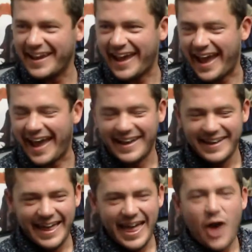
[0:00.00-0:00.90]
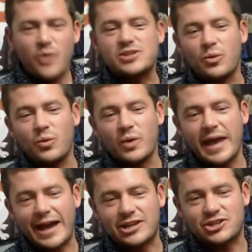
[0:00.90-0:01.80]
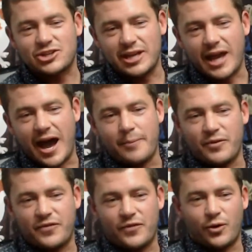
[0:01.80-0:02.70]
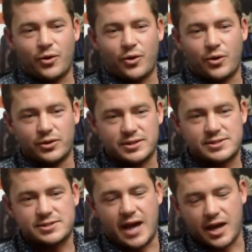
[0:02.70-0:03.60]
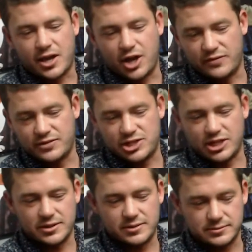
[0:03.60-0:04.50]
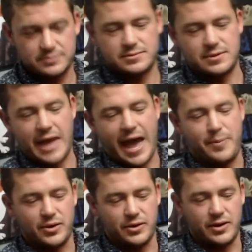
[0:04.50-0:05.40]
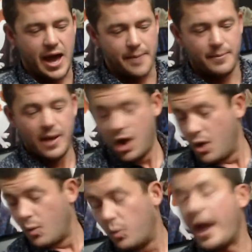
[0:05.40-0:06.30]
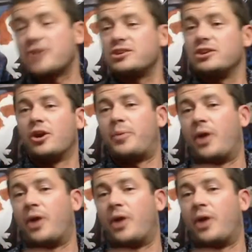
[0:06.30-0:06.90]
me. Yeah. So we actually, before all this COVID shit happened, we actually got